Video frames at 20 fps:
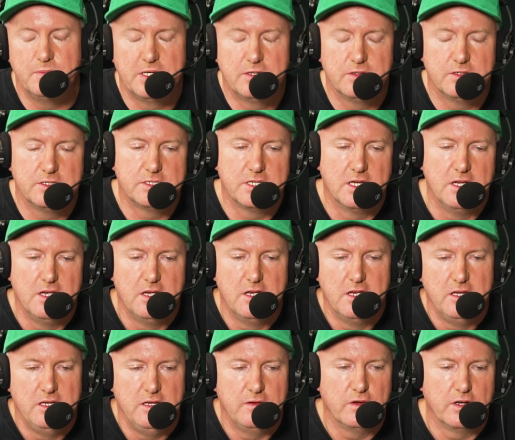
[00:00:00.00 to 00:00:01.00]
it because yeah.
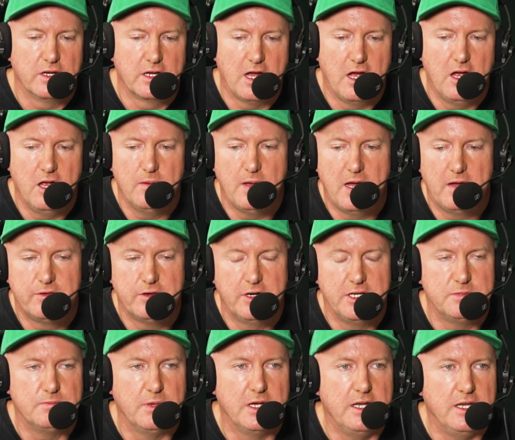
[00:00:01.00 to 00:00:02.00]
you've got to go home after
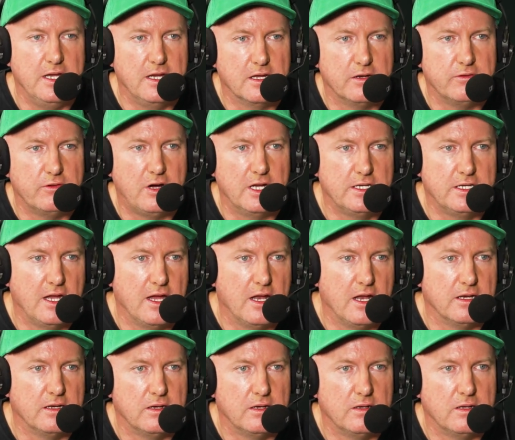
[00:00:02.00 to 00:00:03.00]
each meeting and write
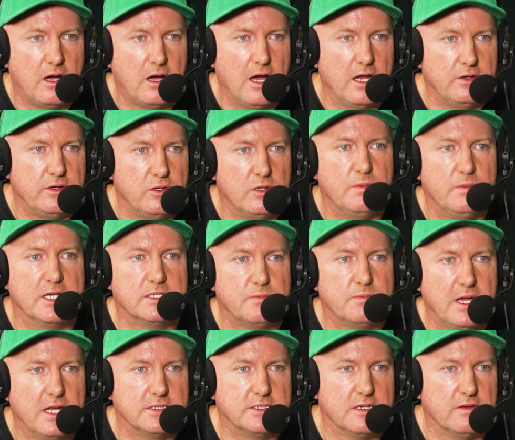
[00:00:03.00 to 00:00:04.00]
down. I had two
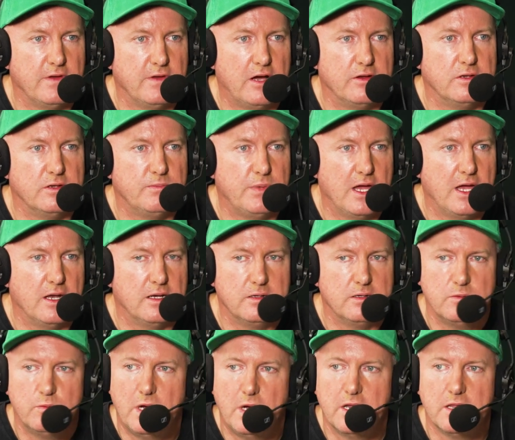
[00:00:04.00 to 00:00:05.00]
best bets and a value bet.
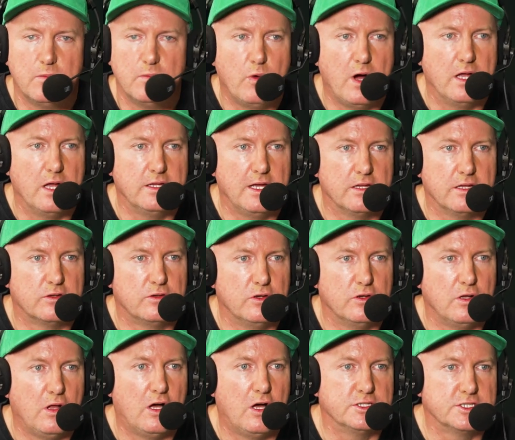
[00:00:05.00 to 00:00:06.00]
One of them won, the other
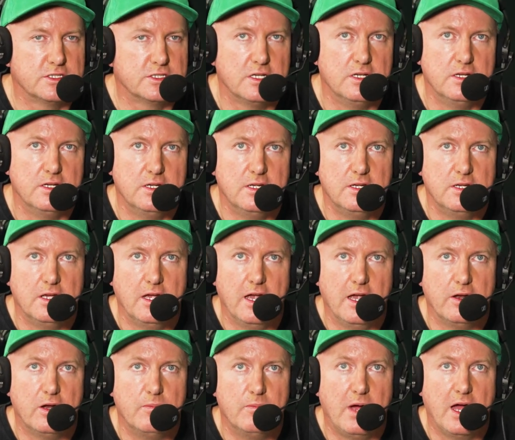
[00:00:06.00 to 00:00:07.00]
two lost,
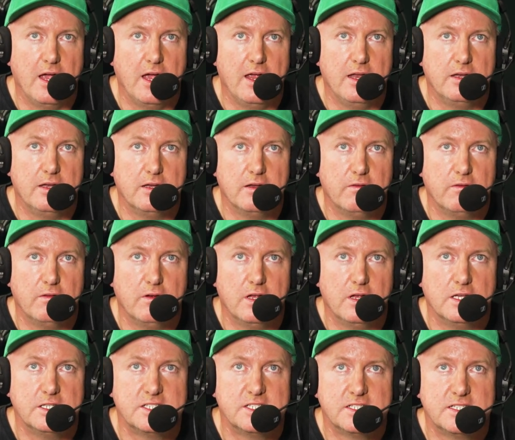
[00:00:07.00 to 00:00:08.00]
and I made
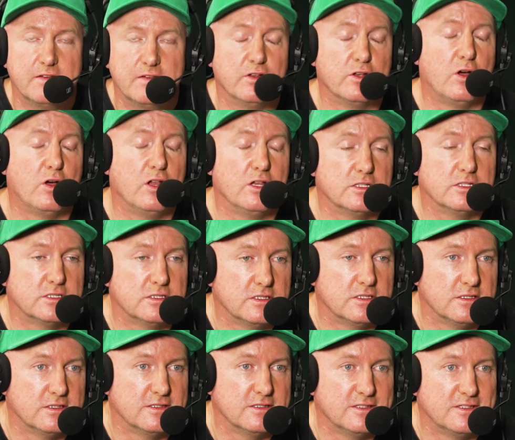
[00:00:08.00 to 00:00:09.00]
seven dollars.
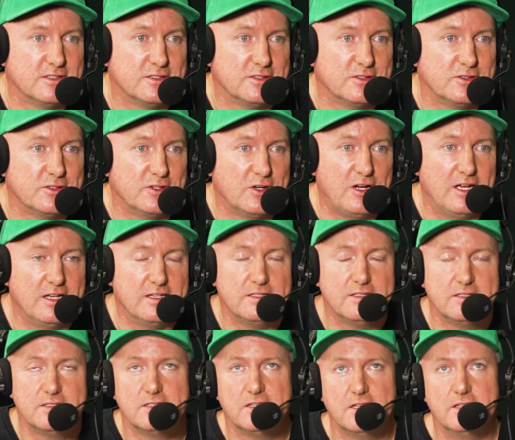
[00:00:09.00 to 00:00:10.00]
Yeah. Right
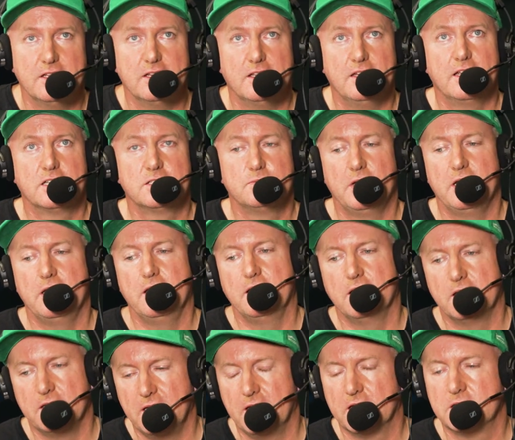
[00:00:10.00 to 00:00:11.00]
and then the next
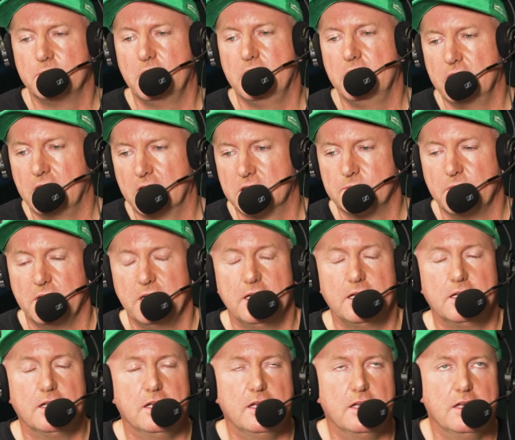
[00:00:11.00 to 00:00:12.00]
meeting, the next meeting, next
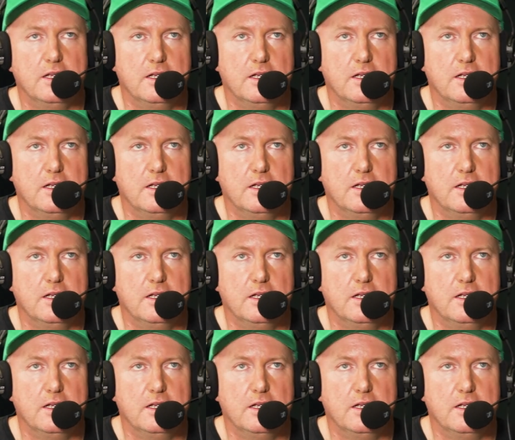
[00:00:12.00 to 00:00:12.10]
meeting,